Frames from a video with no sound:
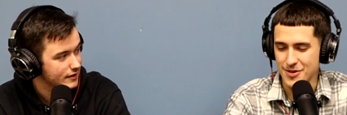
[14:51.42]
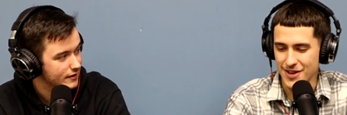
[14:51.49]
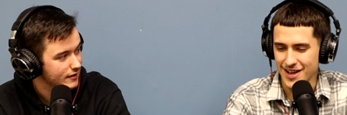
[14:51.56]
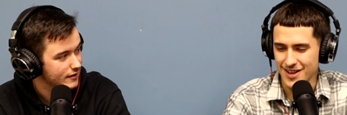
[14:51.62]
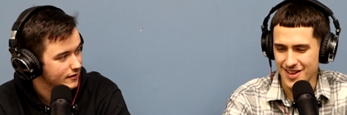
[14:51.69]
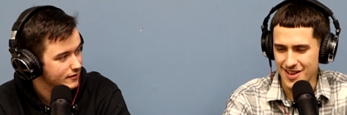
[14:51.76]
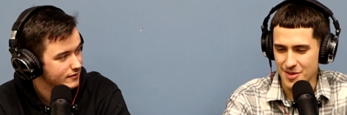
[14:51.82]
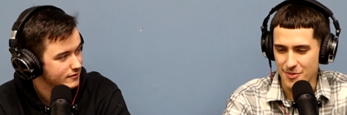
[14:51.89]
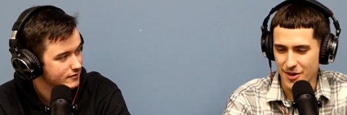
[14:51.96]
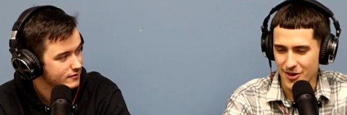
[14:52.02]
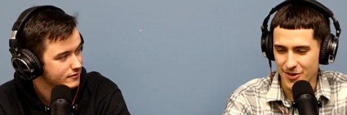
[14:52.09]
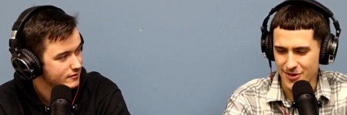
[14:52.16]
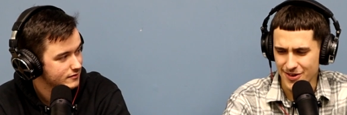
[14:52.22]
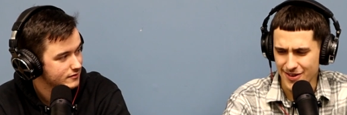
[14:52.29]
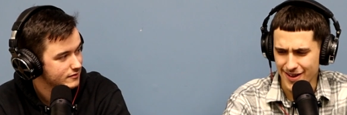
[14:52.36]
Speaker 1: like yeah. in the middle
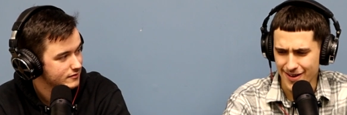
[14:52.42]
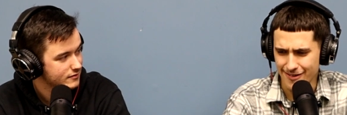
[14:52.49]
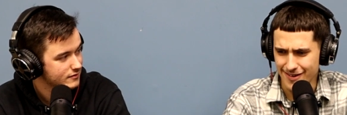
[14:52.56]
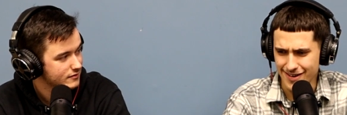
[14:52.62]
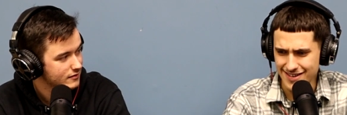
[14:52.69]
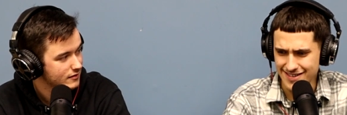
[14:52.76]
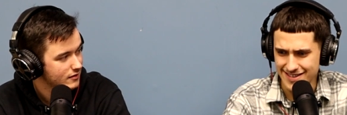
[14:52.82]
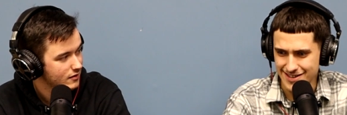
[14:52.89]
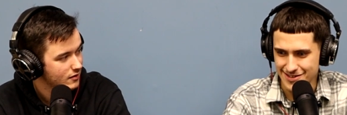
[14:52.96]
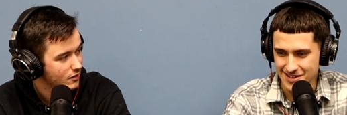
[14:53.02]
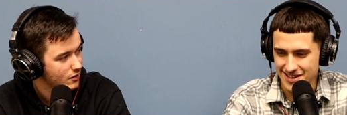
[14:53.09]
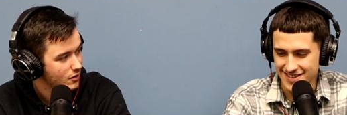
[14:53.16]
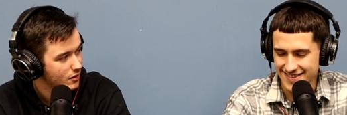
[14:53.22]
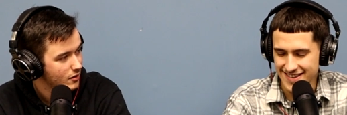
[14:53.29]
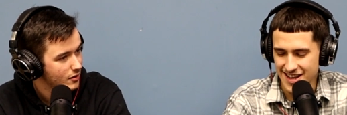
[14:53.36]
you're like what is he trying
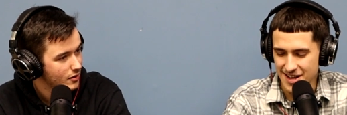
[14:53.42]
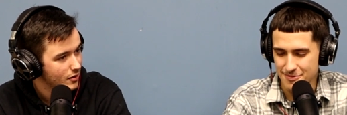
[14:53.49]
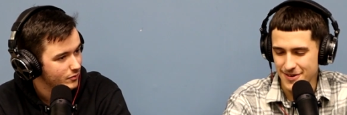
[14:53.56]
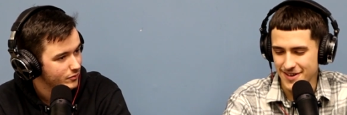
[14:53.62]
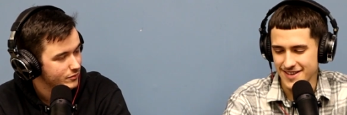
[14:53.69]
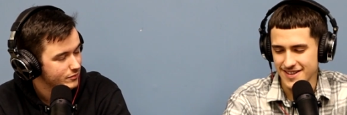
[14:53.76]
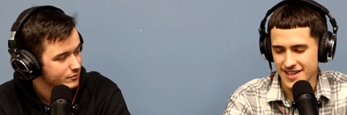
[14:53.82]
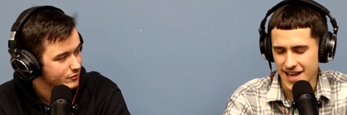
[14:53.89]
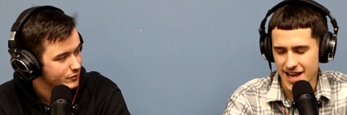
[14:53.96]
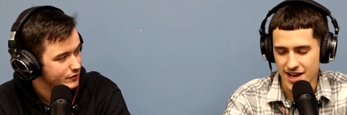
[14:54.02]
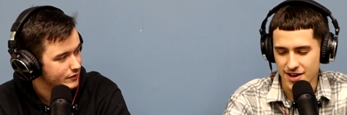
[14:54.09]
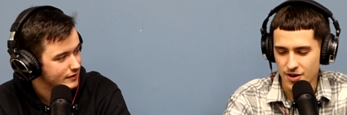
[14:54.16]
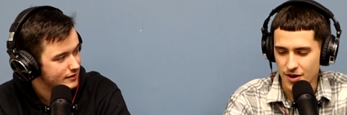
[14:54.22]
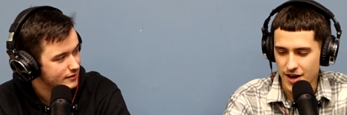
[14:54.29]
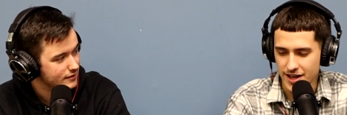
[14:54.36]
to say but yeah
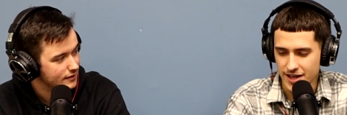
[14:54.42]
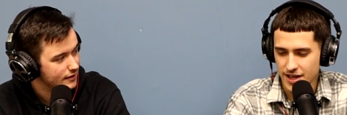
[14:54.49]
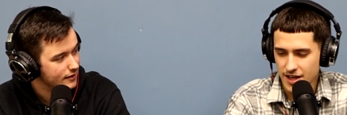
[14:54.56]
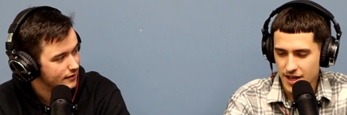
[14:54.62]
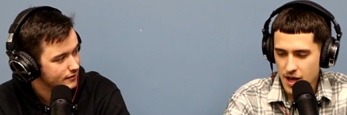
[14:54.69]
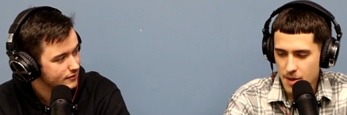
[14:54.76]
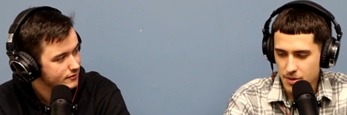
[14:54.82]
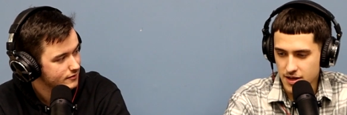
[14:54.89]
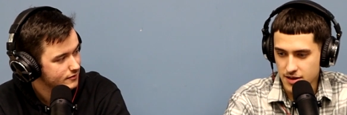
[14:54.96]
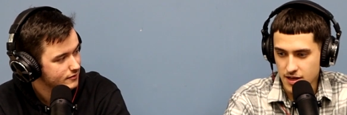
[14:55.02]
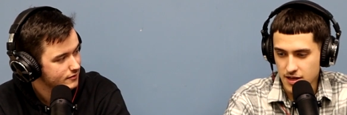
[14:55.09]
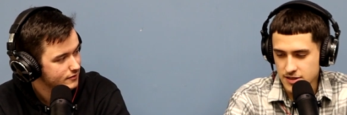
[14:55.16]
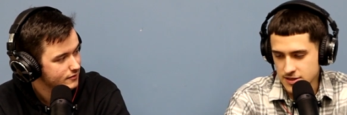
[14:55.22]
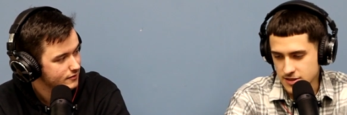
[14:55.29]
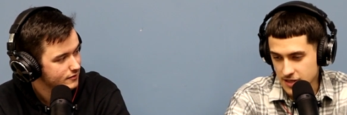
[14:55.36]
no I yeah but it
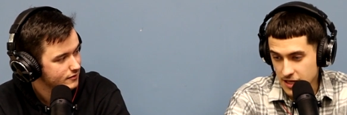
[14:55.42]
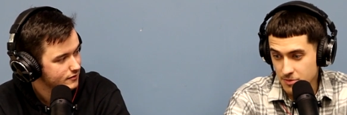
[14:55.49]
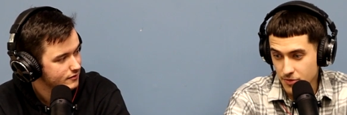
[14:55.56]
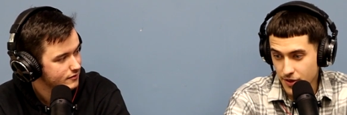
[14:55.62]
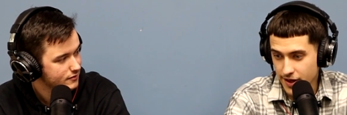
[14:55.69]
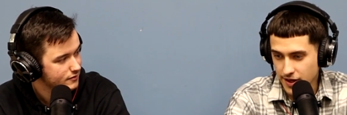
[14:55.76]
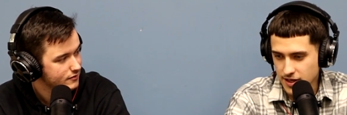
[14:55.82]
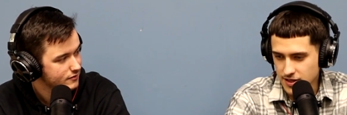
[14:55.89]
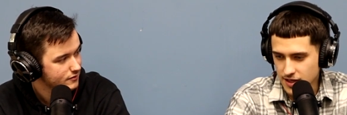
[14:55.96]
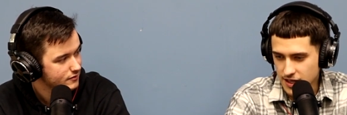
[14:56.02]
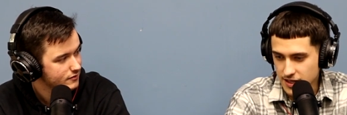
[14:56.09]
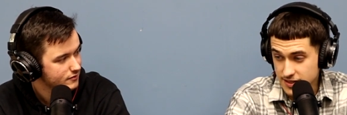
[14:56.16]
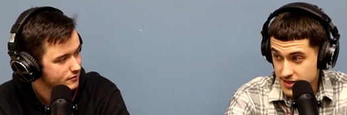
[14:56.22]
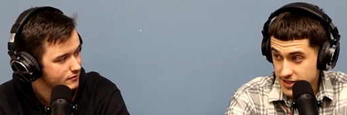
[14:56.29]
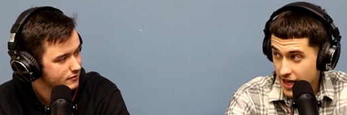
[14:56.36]
does seem like he, he's
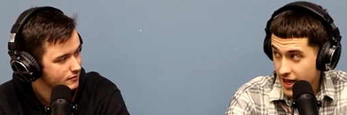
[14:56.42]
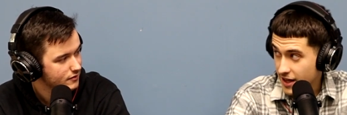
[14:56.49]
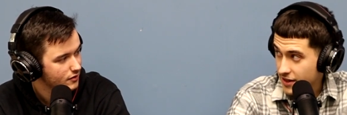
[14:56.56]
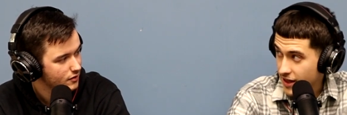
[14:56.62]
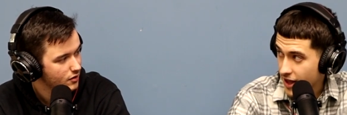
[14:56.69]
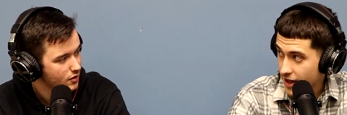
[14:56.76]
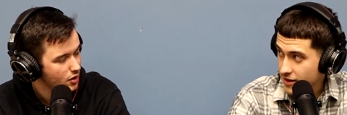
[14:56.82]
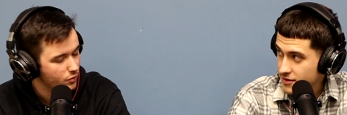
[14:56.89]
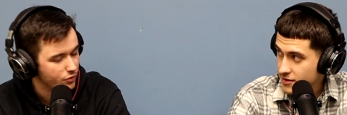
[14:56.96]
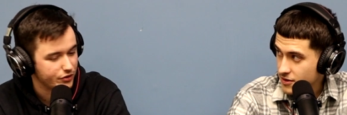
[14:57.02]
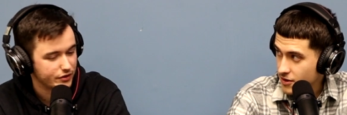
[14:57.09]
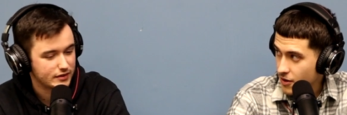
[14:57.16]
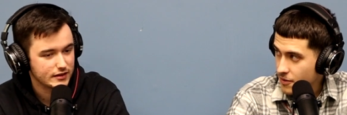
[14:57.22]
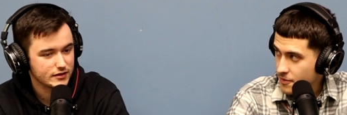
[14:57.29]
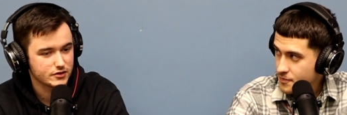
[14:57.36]
saying that well the know?
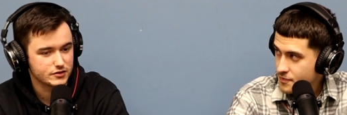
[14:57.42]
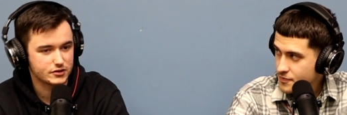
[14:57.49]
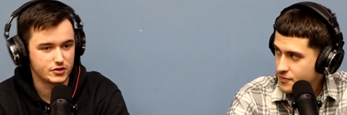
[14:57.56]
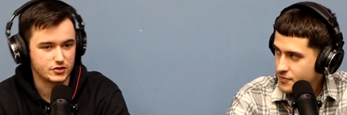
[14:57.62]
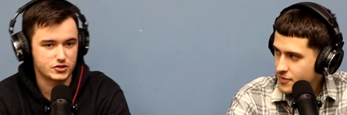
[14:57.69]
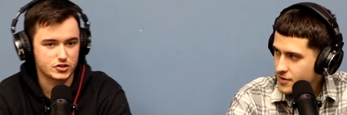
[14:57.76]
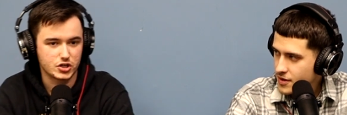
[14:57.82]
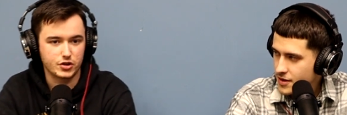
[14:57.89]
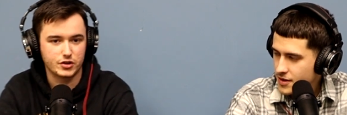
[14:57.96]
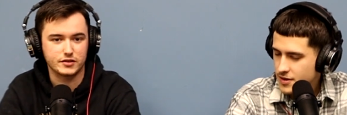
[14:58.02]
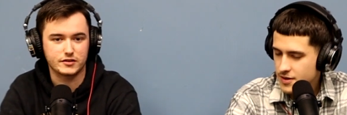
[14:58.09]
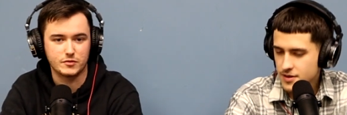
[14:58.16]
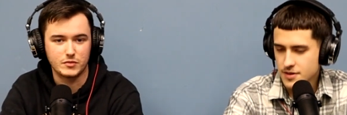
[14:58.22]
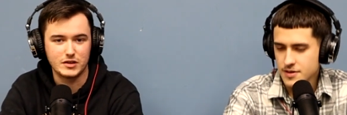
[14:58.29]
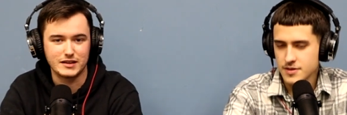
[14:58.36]
thing
Speaker 2: that's concerning to
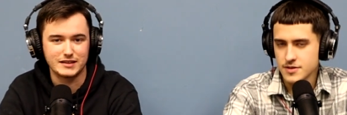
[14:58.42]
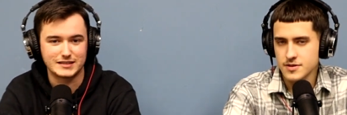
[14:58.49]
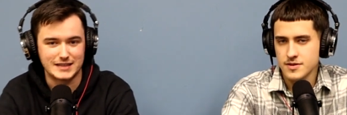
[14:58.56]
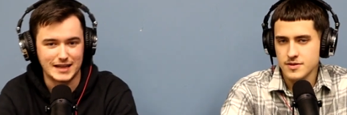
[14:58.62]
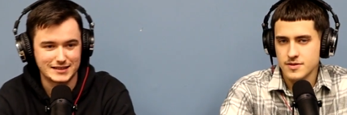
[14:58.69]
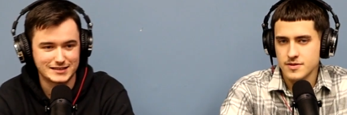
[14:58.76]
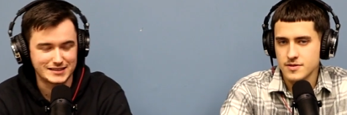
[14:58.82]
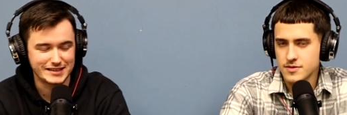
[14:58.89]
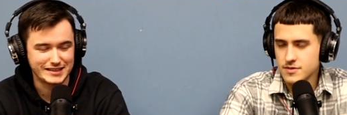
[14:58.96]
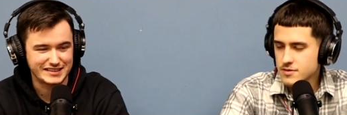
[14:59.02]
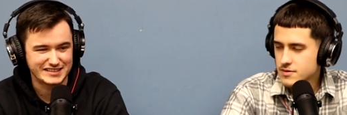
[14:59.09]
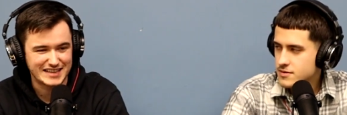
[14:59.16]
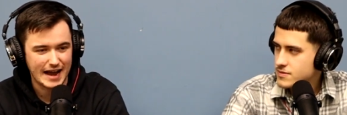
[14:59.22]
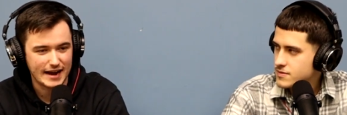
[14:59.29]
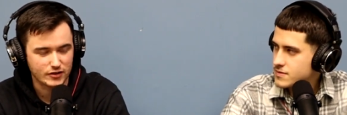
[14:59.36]
me is that's the
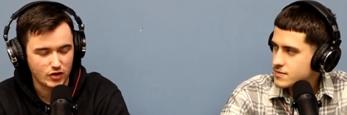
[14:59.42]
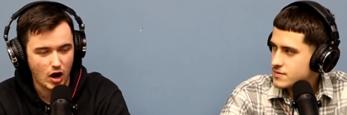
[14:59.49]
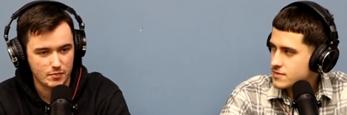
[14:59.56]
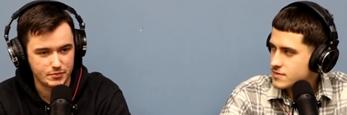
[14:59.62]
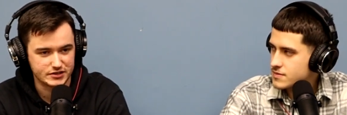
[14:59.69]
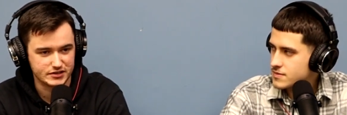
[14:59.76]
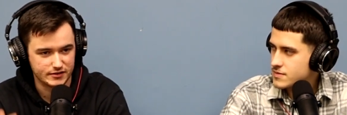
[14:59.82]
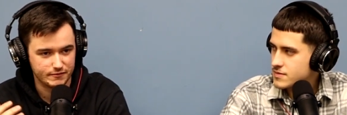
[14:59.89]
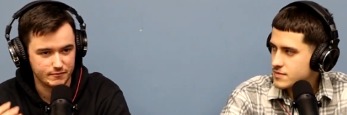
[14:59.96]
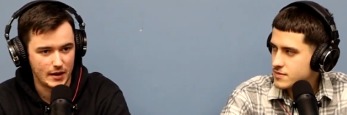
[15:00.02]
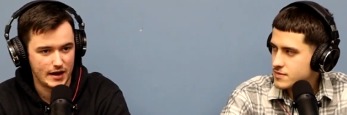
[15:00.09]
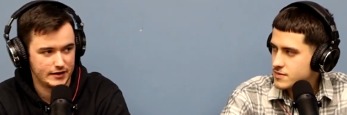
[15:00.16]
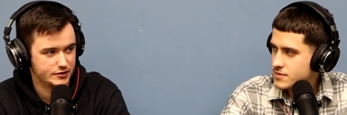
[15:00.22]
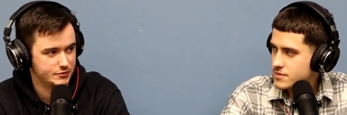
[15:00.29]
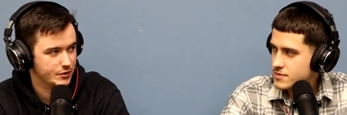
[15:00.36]
exact opposite of my
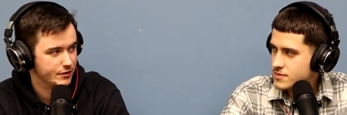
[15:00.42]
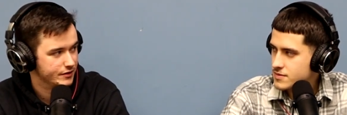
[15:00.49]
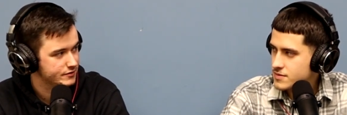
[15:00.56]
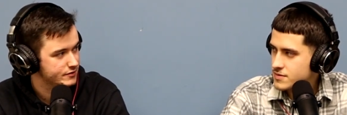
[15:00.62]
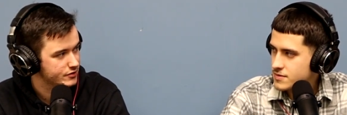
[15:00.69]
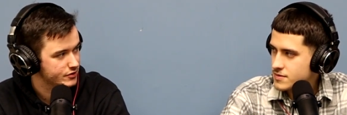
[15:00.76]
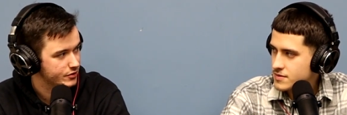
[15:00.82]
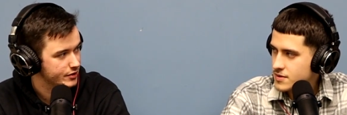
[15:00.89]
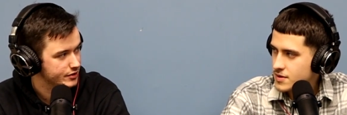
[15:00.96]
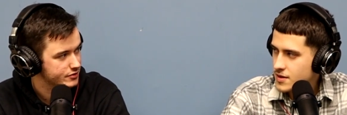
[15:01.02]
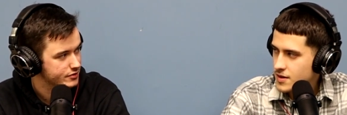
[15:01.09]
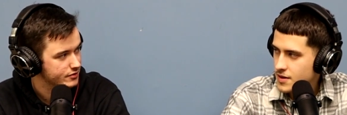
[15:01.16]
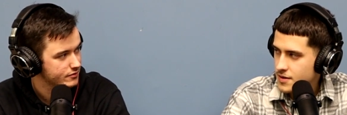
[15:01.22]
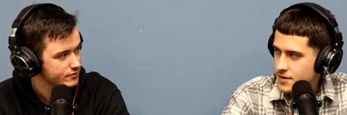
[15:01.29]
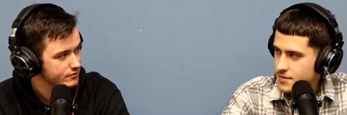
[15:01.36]
experience as a
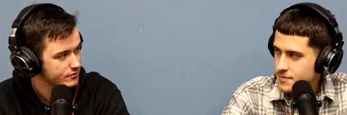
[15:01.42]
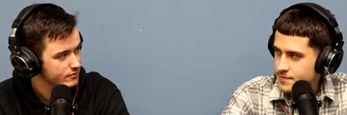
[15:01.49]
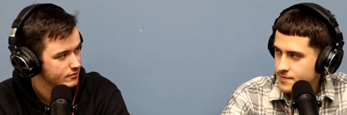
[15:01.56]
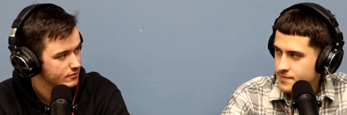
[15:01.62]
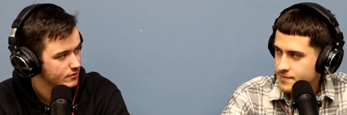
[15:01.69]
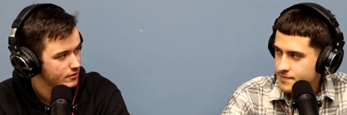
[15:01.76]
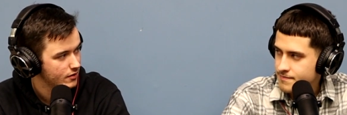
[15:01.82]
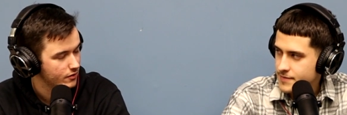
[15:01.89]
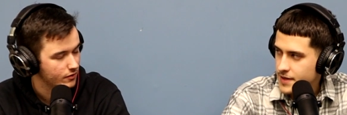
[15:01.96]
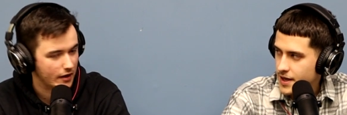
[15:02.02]
Christian
Speaker 1: mm, yeah.